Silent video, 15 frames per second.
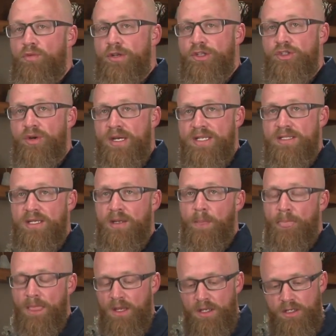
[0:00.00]
retracing.
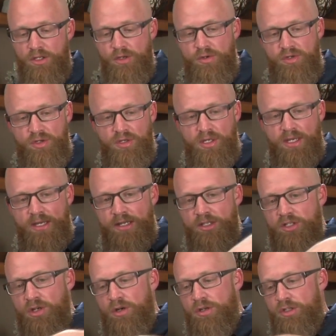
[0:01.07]
You took a
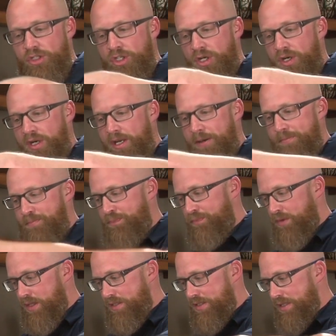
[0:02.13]
certain journey
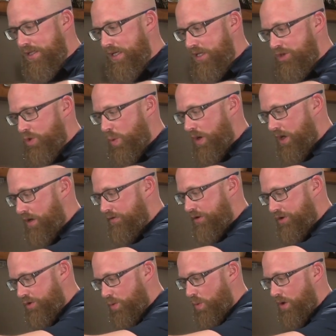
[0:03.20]
to get to wherever
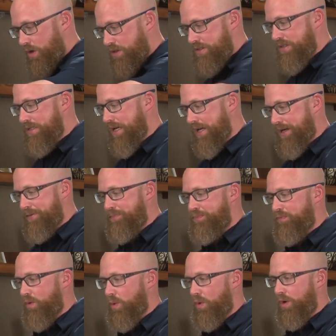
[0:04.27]
you were today,
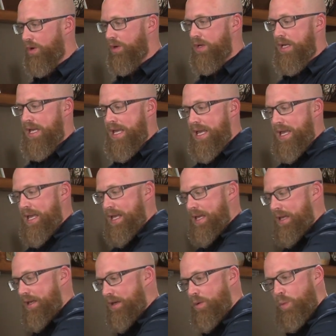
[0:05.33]
or
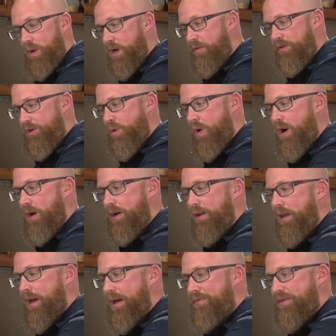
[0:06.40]
wherever you are in
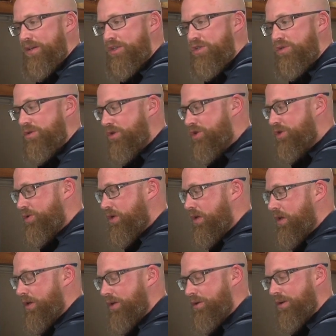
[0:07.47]
life, and as soon as you
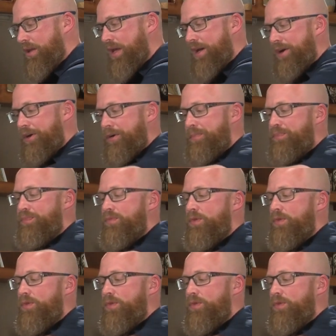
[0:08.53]
clear a layer,